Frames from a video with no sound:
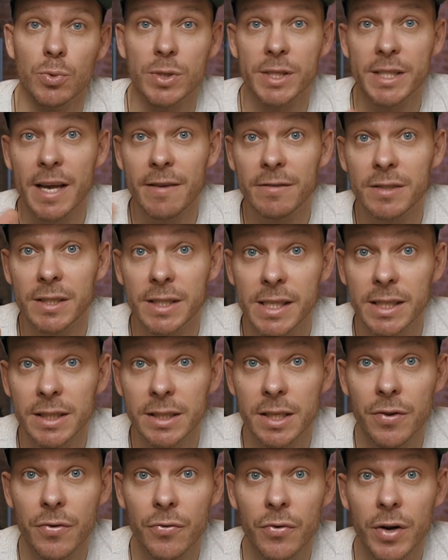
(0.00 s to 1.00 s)
We saved
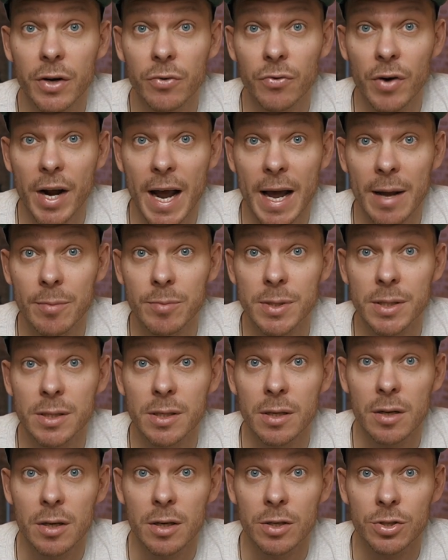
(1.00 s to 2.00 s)
63
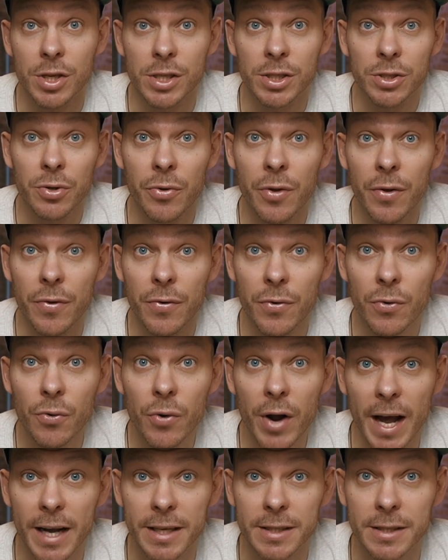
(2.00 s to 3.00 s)
grams just on the
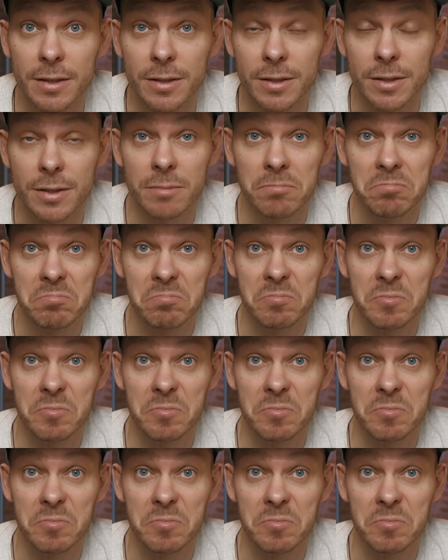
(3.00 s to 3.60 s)
through axles.